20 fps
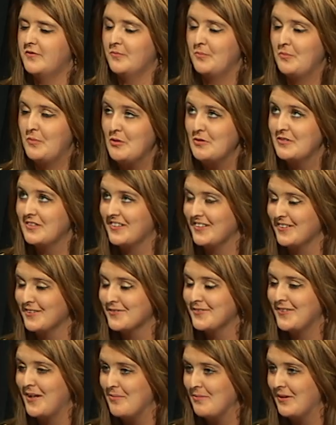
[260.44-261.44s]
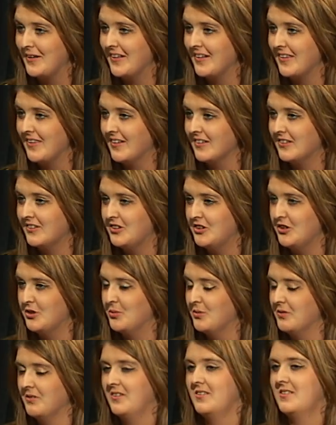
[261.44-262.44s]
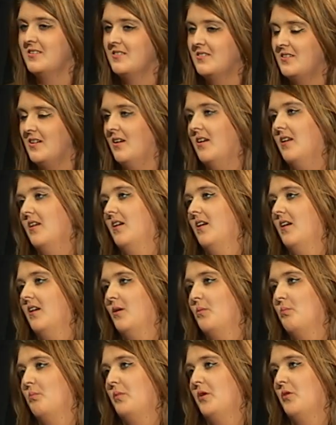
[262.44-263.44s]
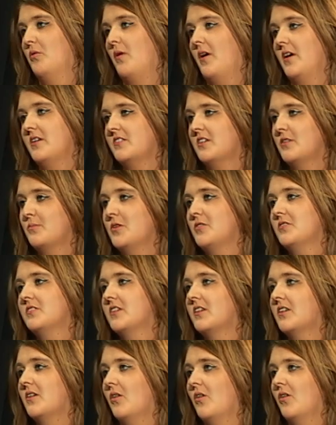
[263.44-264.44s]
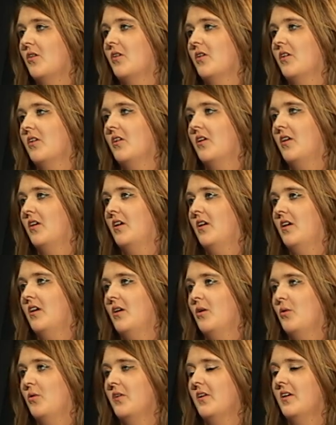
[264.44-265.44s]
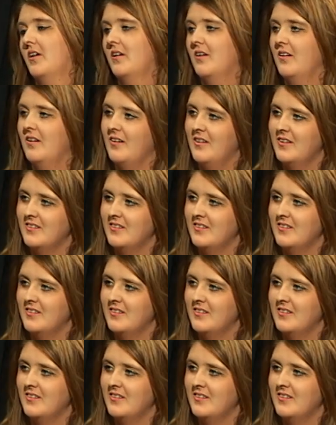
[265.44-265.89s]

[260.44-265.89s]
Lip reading: musical family that you would still be writing music, or has